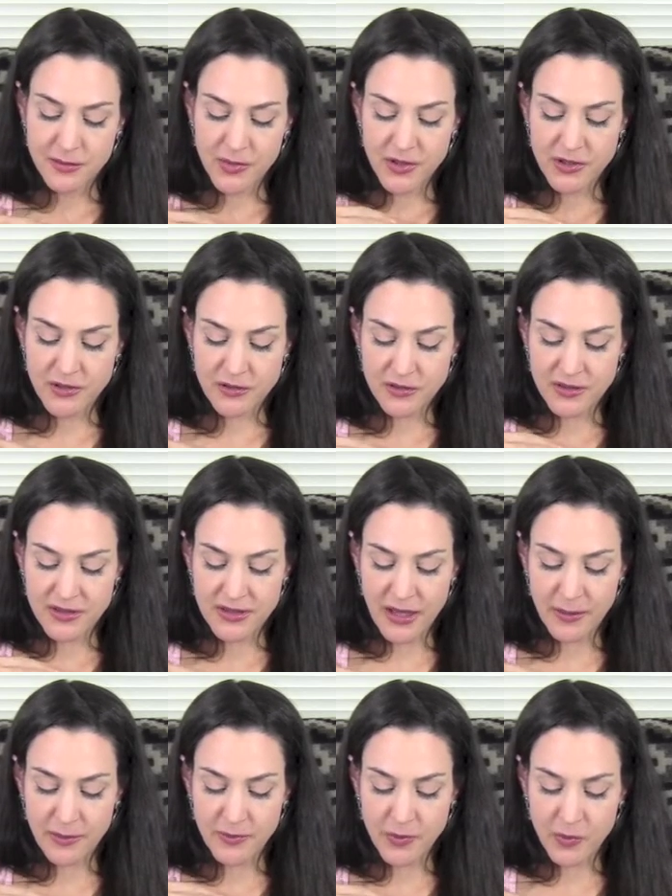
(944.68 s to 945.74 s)
but to
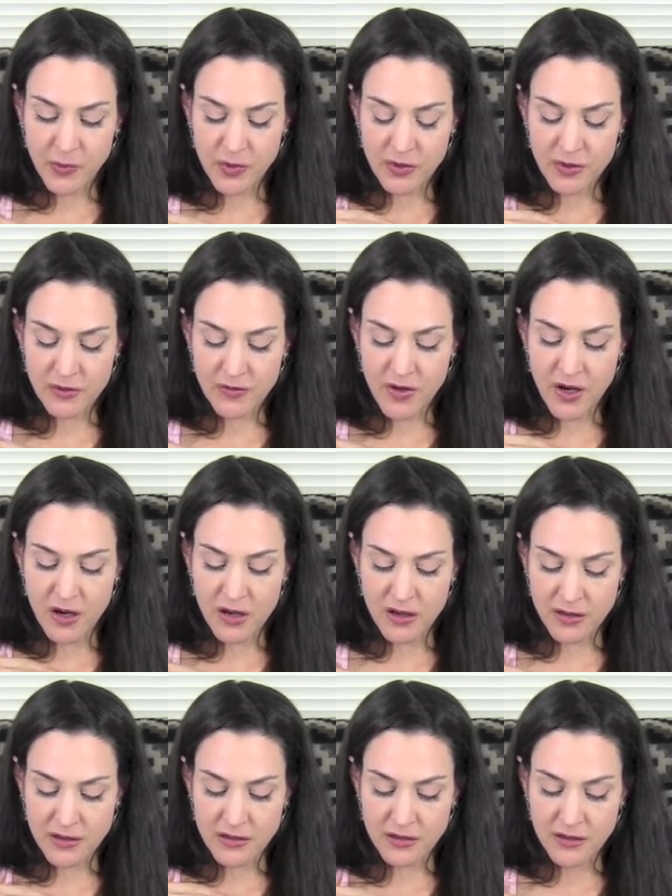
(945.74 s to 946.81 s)
accept the Word of
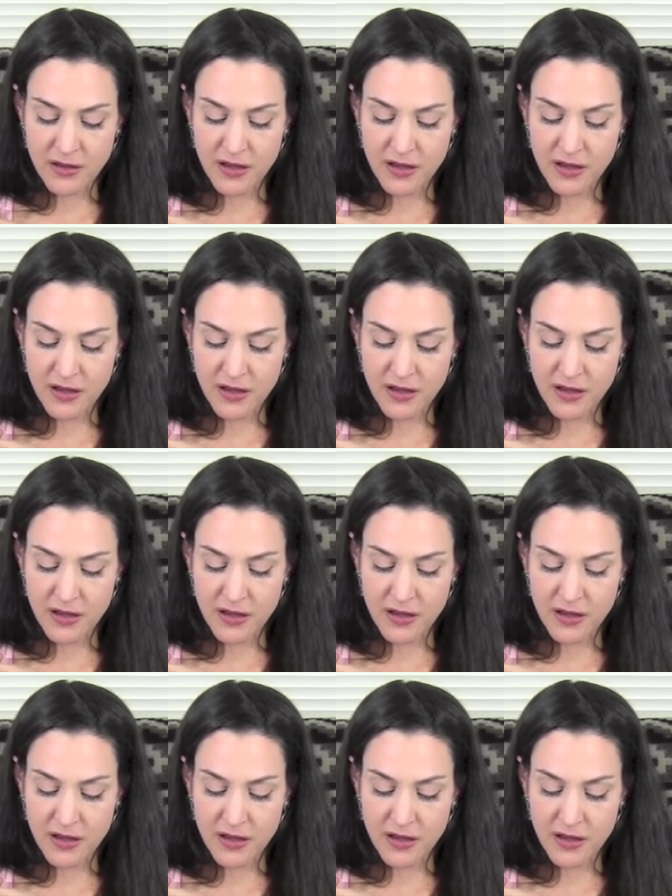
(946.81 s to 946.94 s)
God,